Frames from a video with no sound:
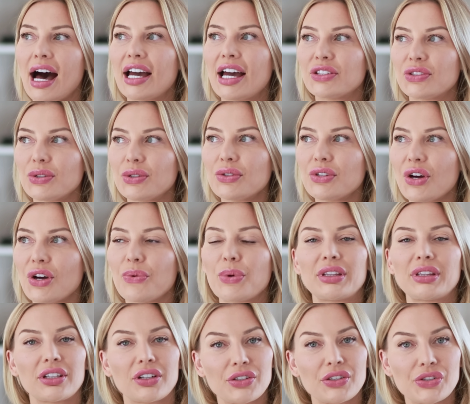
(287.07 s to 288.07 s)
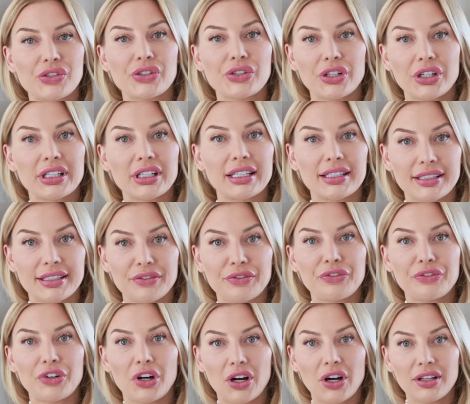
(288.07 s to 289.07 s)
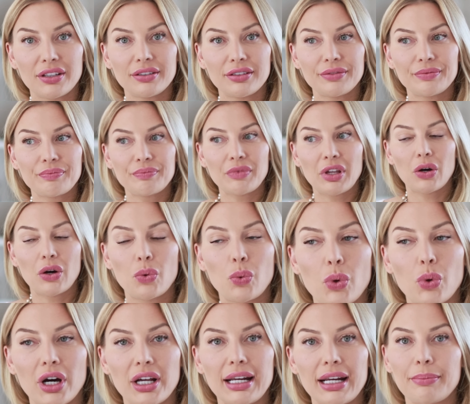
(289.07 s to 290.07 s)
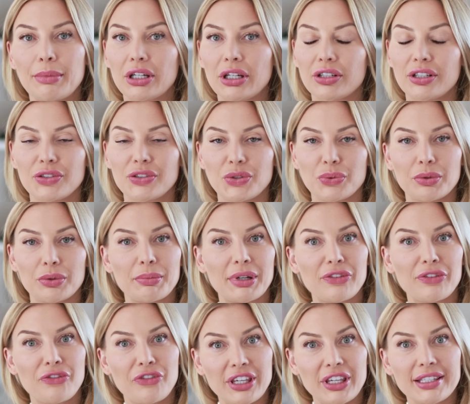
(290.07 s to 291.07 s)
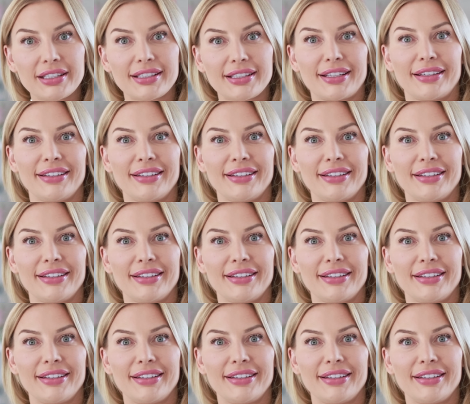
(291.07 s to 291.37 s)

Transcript: I do know what the concern is in fall. What am I gonna do with my feet?